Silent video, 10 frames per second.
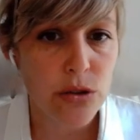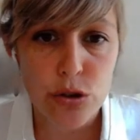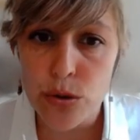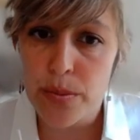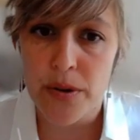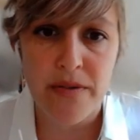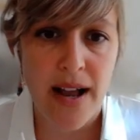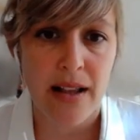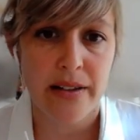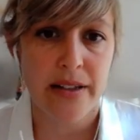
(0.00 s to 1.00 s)
super
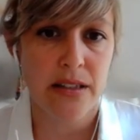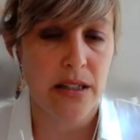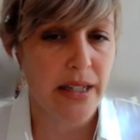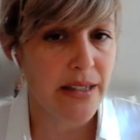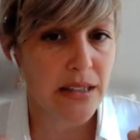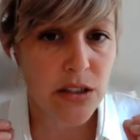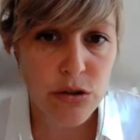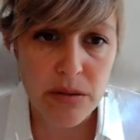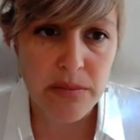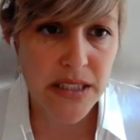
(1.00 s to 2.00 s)
valid and
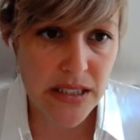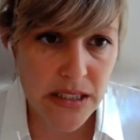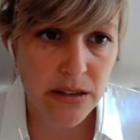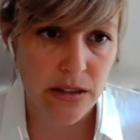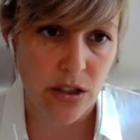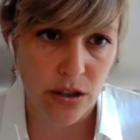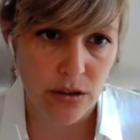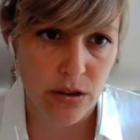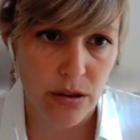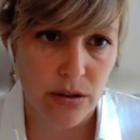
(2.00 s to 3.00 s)
extremely serious
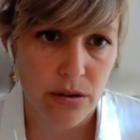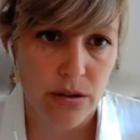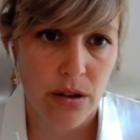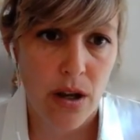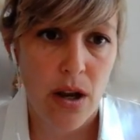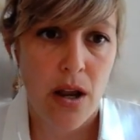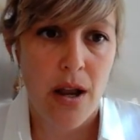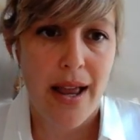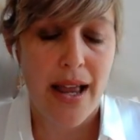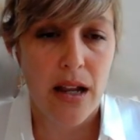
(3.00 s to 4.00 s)
concerns.
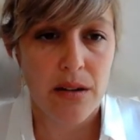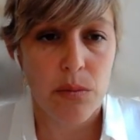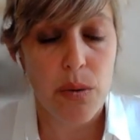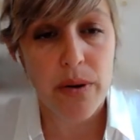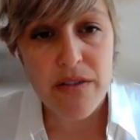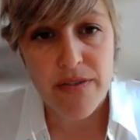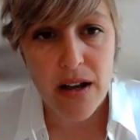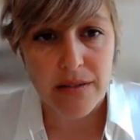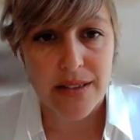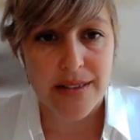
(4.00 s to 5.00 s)
And what we
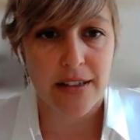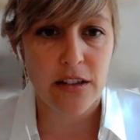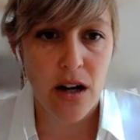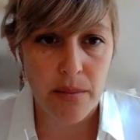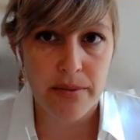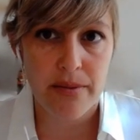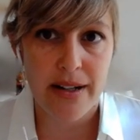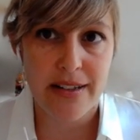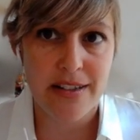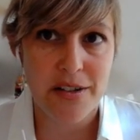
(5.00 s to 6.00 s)
found is that
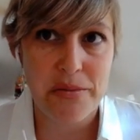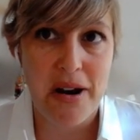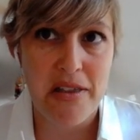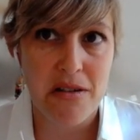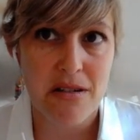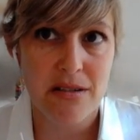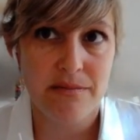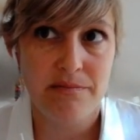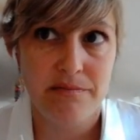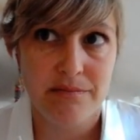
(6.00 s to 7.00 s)
copyright is a
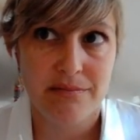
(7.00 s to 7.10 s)
rather,